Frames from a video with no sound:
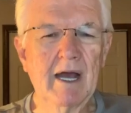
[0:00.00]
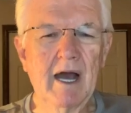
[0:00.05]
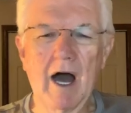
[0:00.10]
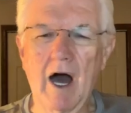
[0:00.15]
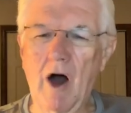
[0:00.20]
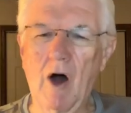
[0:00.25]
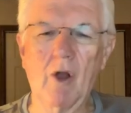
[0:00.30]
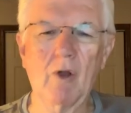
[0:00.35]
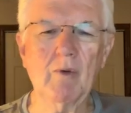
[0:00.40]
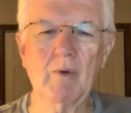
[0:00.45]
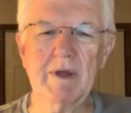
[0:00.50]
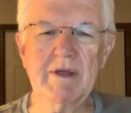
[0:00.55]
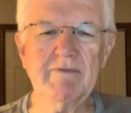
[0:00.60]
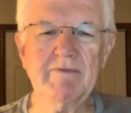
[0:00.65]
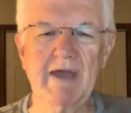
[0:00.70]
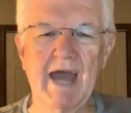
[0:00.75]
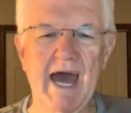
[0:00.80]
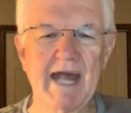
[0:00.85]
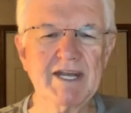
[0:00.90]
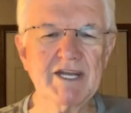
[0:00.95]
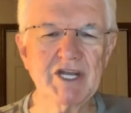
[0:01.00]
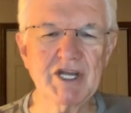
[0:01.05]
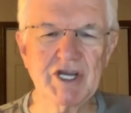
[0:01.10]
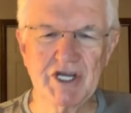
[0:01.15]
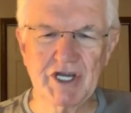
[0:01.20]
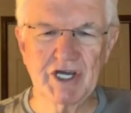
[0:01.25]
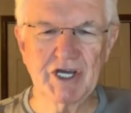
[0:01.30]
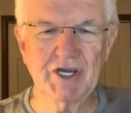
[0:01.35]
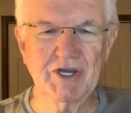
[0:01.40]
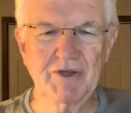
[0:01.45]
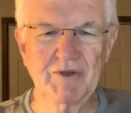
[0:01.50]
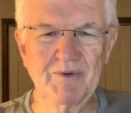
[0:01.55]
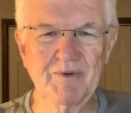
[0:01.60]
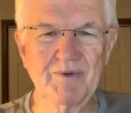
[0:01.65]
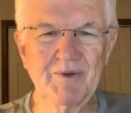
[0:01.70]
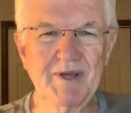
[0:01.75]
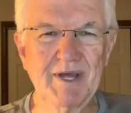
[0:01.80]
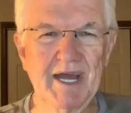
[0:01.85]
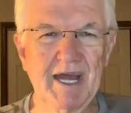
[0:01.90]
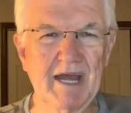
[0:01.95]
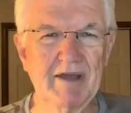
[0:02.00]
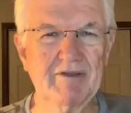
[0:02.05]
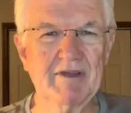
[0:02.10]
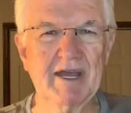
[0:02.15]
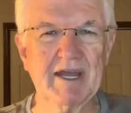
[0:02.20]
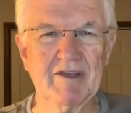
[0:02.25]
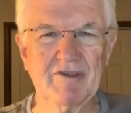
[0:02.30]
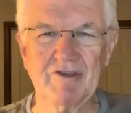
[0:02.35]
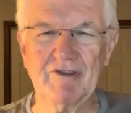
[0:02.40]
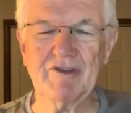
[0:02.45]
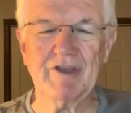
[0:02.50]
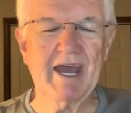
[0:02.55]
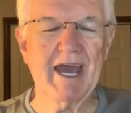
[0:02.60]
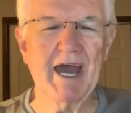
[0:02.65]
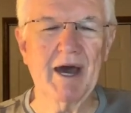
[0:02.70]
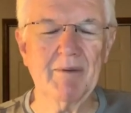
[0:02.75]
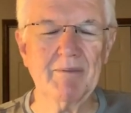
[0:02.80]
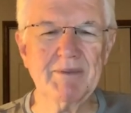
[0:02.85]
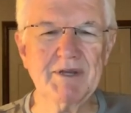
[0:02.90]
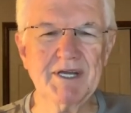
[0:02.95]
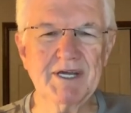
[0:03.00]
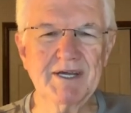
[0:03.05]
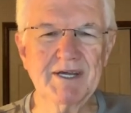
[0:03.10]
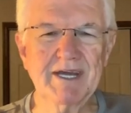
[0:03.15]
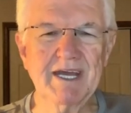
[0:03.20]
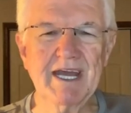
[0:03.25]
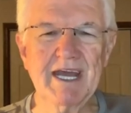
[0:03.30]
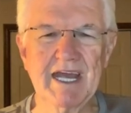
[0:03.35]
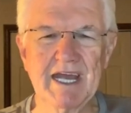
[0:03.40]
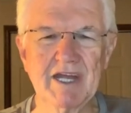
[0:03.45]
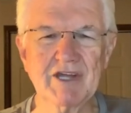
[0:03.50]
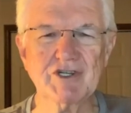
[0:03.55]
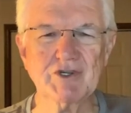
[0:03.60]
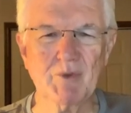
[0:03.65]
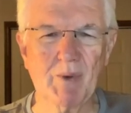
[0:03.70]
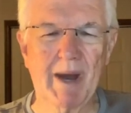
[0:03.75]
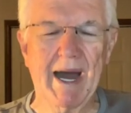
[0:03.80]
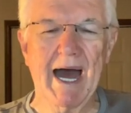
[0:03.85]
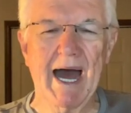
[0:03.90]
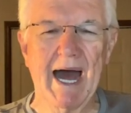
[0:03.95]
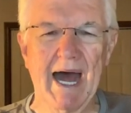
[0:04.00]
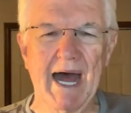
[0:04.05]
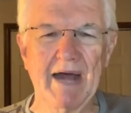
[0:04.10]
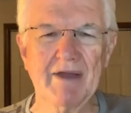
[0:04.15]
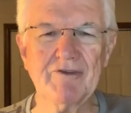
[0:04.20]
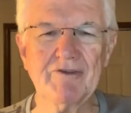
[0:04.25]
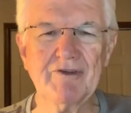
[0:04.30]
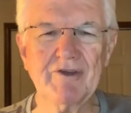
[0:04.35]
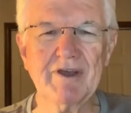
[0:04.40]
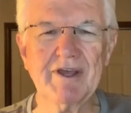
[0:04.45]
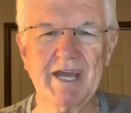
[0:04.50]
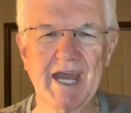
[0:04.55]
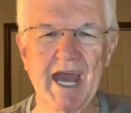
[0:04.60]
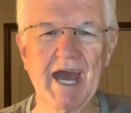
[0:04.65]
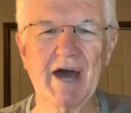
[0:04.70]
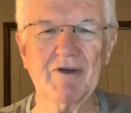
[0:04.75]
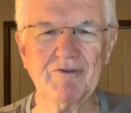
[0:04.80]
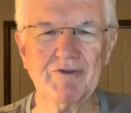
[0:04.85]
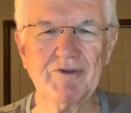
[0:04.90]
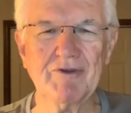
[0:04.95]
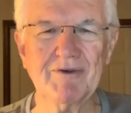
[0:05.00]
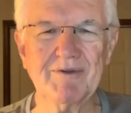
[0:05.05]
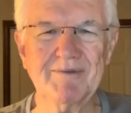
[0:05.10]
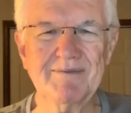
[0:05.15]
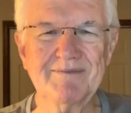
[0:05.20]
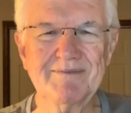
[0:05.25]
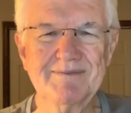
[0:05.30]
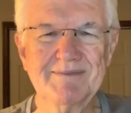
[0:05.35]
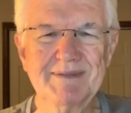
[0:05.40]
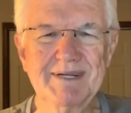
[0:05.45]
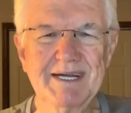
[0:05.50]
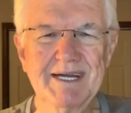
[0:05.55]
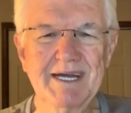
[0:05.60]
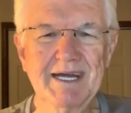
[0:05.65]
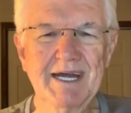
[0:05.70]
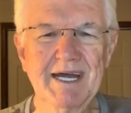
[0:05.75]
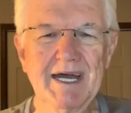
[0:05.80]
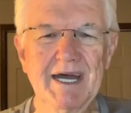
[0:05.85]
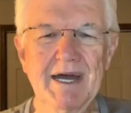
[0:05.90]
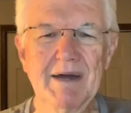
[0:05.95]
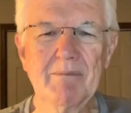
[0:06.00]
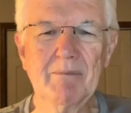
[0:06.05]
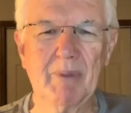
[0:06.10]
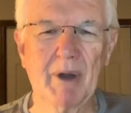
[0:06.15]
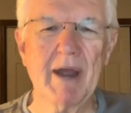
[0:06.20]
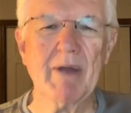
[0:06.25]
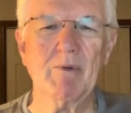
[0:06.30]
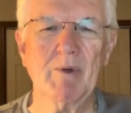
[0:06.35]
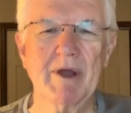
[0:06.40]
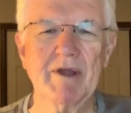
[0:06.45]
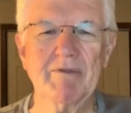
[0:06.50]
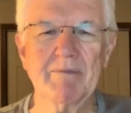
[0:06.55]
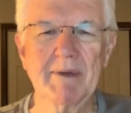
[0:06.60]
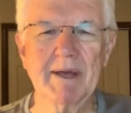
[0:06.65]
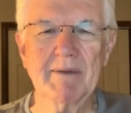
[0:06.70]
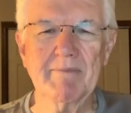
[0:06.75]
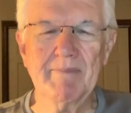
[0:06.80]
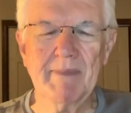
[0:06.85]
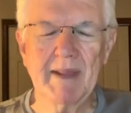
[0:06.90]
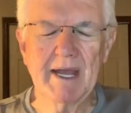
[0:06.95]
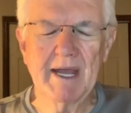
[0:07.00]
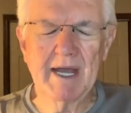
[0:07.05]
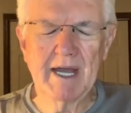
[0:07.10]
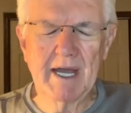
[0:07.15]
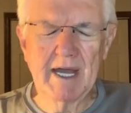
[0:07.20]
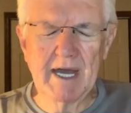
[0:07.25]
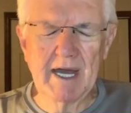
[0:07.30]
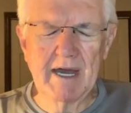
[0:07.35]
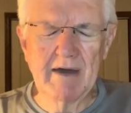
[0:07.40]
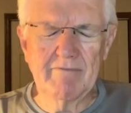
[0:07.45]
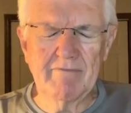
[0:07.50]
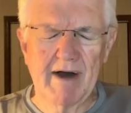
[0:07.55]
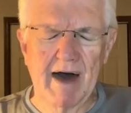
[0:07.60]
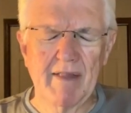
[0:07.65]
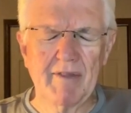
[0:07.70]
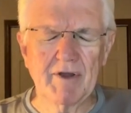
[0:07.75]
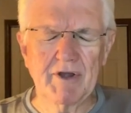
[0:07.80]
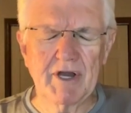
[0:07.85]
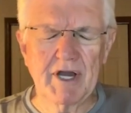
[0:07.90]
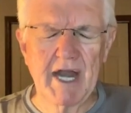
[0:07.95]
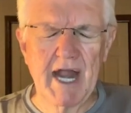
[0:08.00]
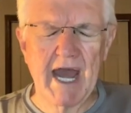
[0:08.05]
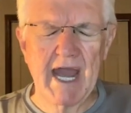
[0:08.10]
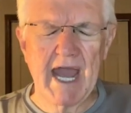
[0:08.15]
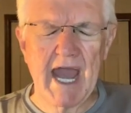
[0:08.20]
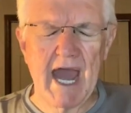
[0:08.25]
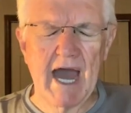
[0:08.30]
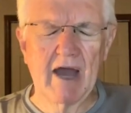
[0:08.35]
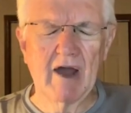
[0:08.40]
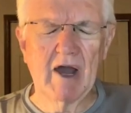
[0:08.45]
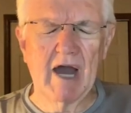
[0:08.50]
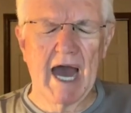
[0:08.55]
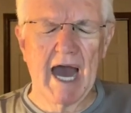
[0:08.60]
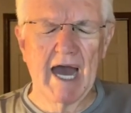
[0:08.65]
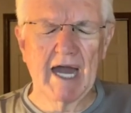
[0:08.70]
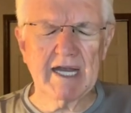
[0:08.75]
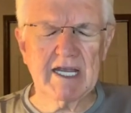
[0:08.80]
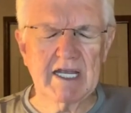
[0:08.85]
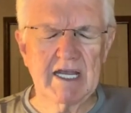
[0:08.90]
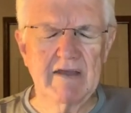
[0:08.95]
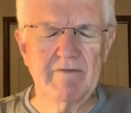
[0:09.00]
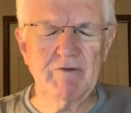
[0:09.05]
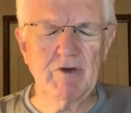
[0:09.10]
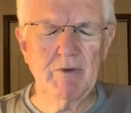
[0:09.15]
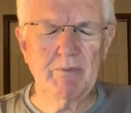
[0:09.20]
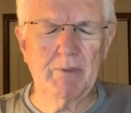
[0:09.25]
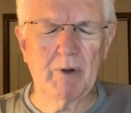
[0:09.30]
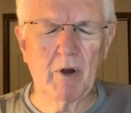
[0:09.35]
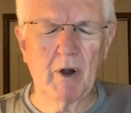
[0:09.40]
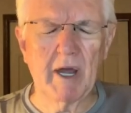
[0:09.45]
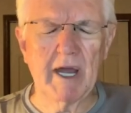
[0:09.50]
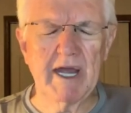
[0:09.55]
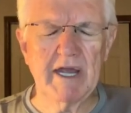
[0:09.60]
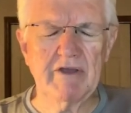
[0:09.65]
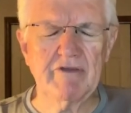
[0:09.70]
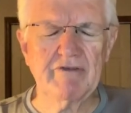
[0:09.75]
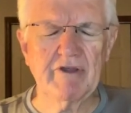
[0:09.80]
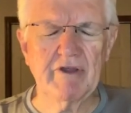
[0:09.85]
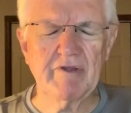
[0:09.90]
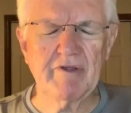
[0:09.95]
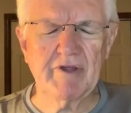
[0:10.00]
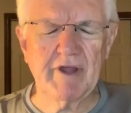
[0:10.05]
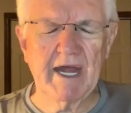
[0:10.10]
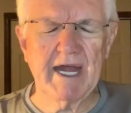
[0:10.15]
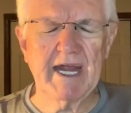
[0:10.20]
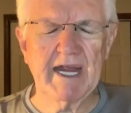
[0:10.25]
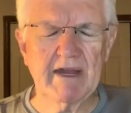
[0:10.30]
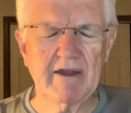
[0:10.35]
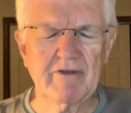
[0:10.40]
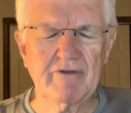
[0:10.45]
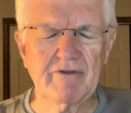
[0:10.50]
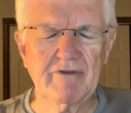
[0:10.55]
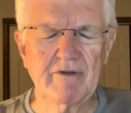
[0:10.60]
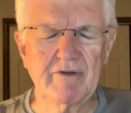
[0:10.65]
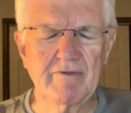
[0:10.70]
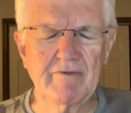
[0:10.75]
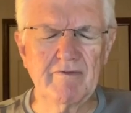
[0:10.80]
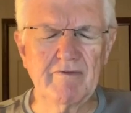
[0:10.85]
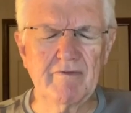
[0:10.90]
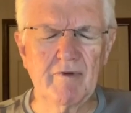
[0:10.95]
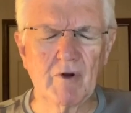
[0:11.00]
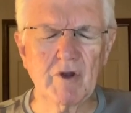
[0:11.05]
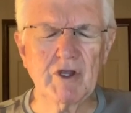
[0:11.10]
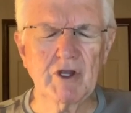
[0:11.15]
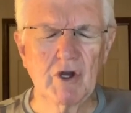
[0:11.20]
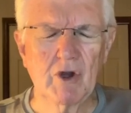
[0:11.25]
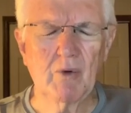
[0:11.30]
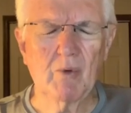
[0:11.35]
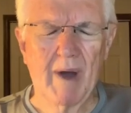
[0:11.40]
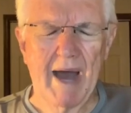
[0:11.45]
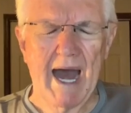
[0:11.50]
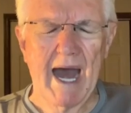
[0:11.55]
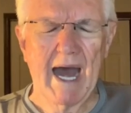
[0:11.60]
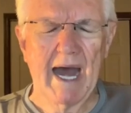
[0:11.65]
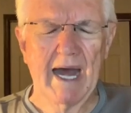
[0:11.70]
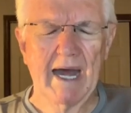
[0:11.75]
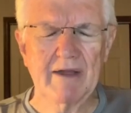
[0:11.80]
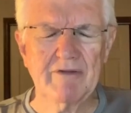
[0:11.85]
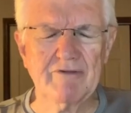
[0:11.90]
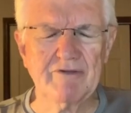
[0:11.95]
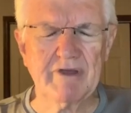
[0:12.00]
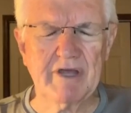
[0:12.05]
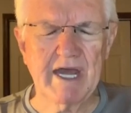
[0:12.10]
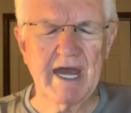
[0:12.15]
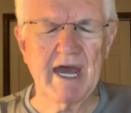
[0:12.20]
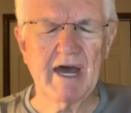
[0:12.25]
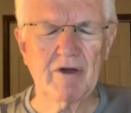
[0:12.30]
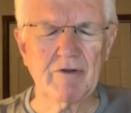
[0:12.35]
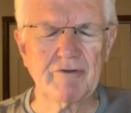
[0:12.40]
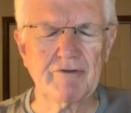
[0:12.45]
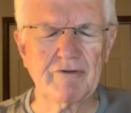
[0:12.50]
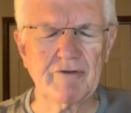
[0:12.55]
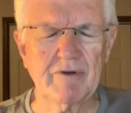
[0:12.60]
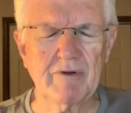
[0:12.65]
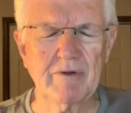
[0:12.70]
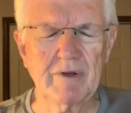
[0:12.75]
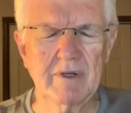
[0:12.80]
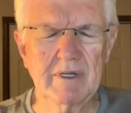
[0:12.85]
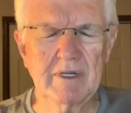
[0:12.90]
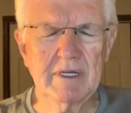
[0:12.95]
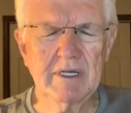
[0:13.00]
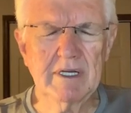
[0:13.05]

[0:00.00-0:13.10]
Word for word: All we've got to do is accept His wise counsel. Pray with me. Father, today, how I give you praise and thanks for your wise counsel.